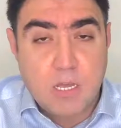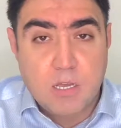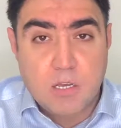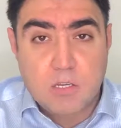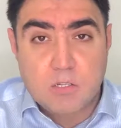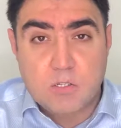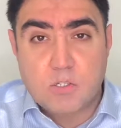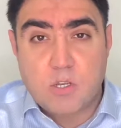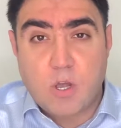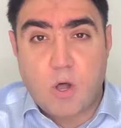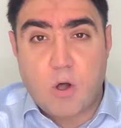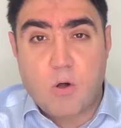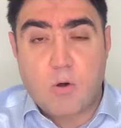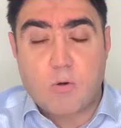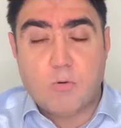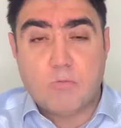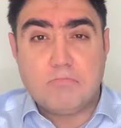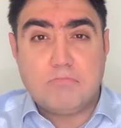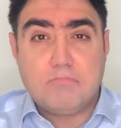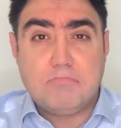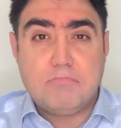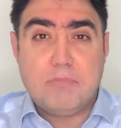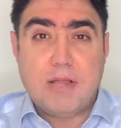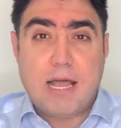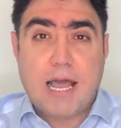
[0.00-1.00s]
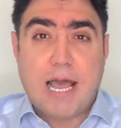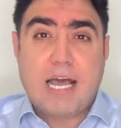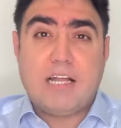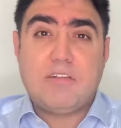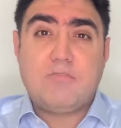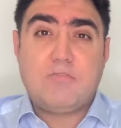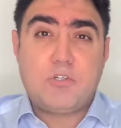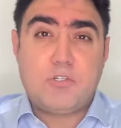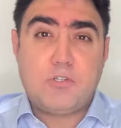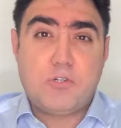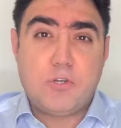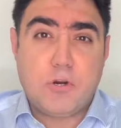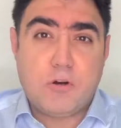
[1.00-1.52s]
So
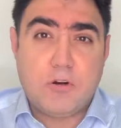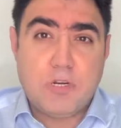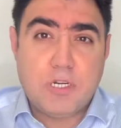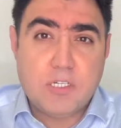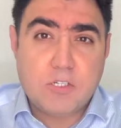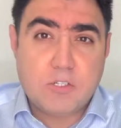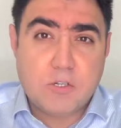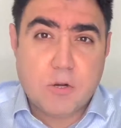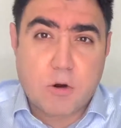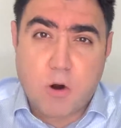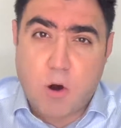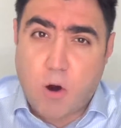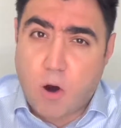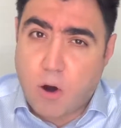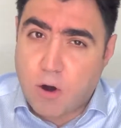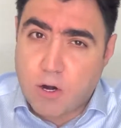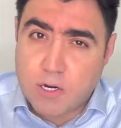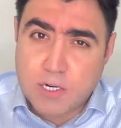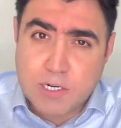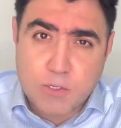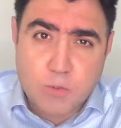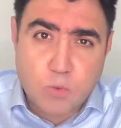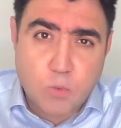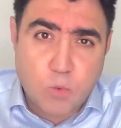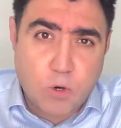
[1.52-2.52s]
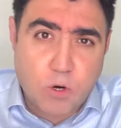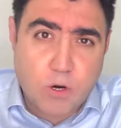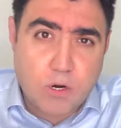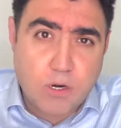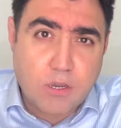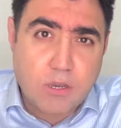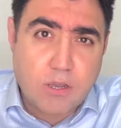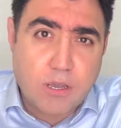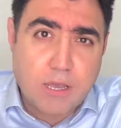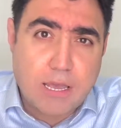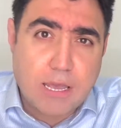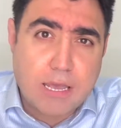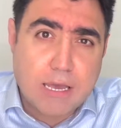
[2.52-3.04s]
adversaries are hard at work
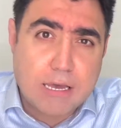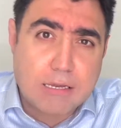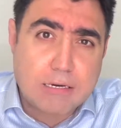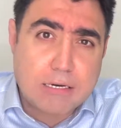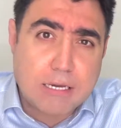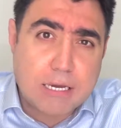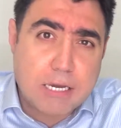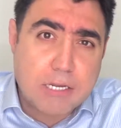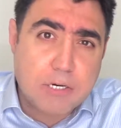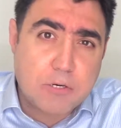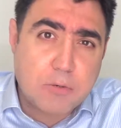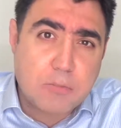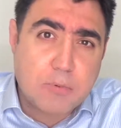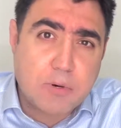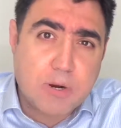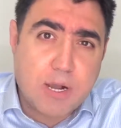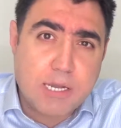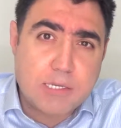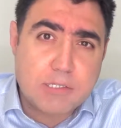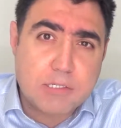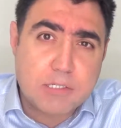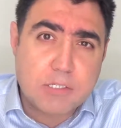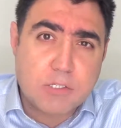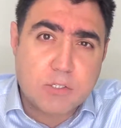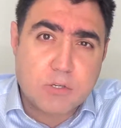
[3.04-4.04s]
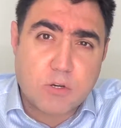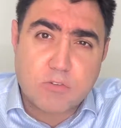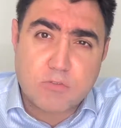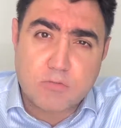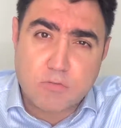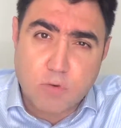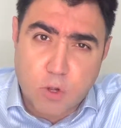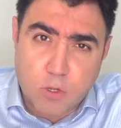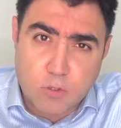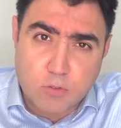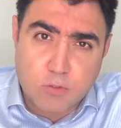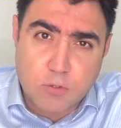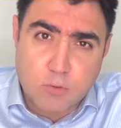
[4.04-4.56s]
and enterprises are
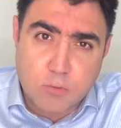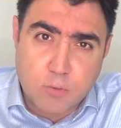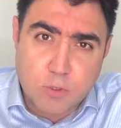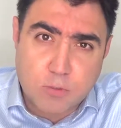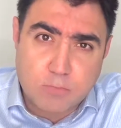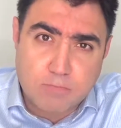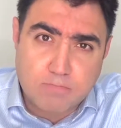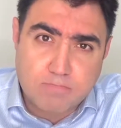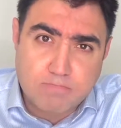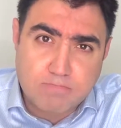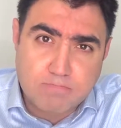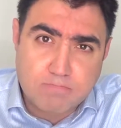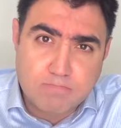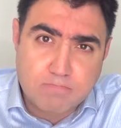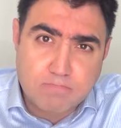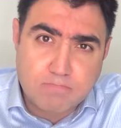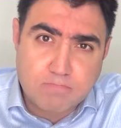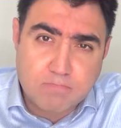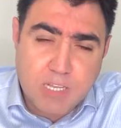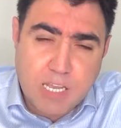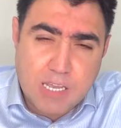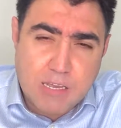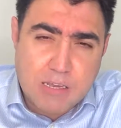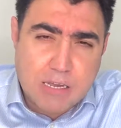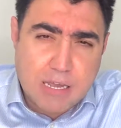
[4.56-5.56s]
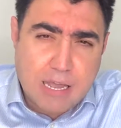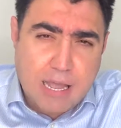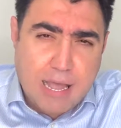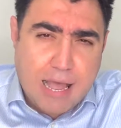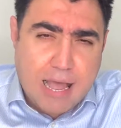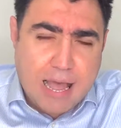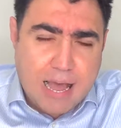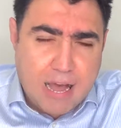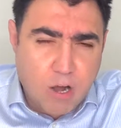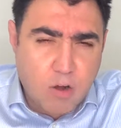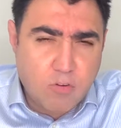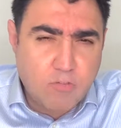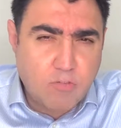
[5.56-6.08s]
vulnerable.
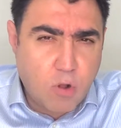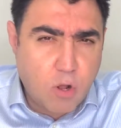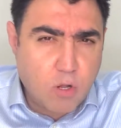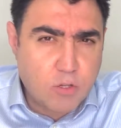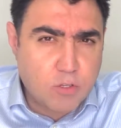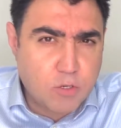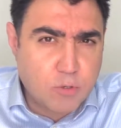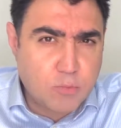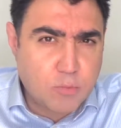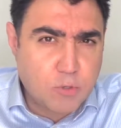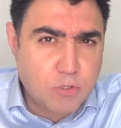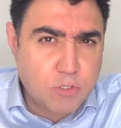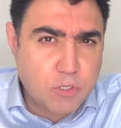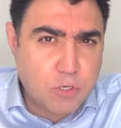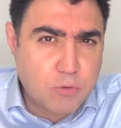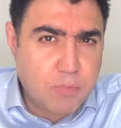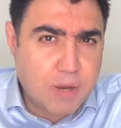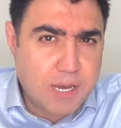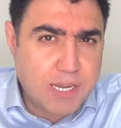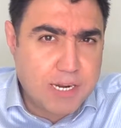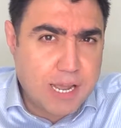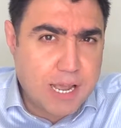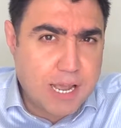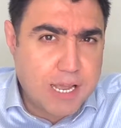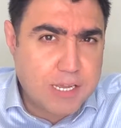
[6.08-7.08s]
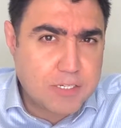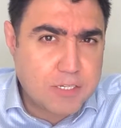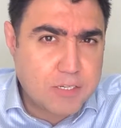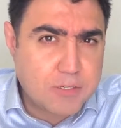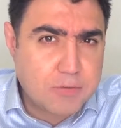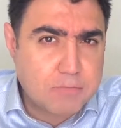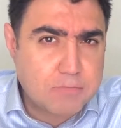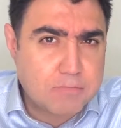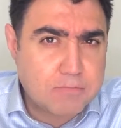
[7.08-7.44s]
How vulnerable, you might ask?